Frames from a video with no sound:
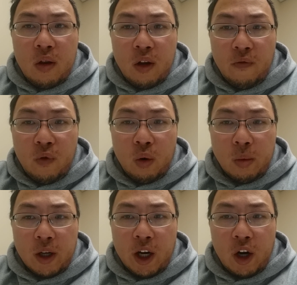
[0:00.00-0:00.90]
the
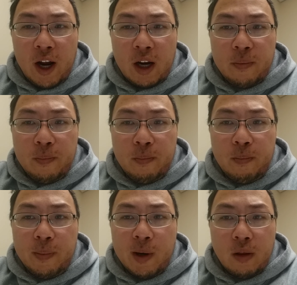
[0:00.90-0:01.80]
Affordable Care Act,
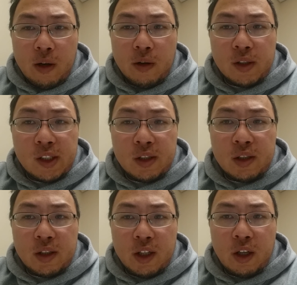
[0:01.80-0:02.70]
but there's
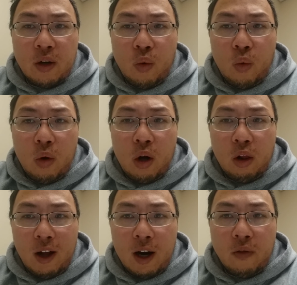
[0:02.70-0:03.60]
still
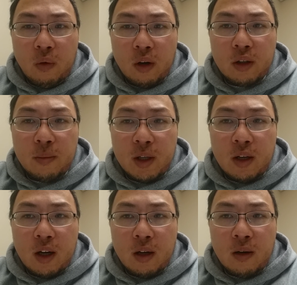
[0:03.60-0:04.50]
a lot of work to be
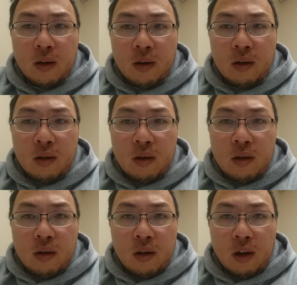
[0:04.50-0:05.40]
done.
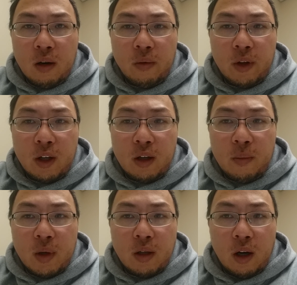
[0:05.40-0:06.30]
I don't think it
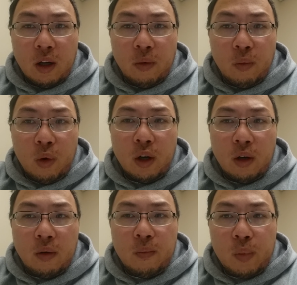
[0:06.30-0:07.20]
can be done in
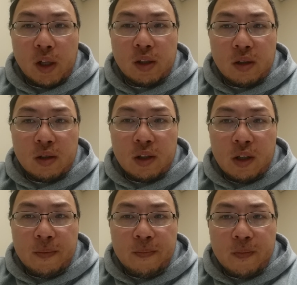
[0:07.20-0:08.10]
one
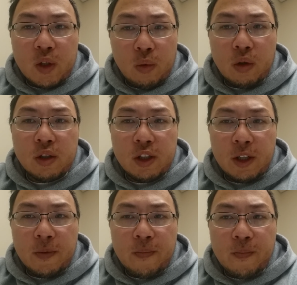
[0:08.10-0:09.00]
presidency, so we'll
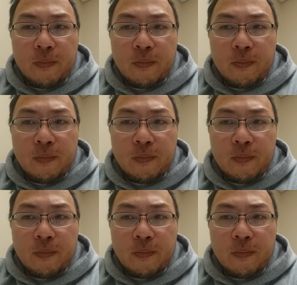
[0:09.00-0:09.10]
see.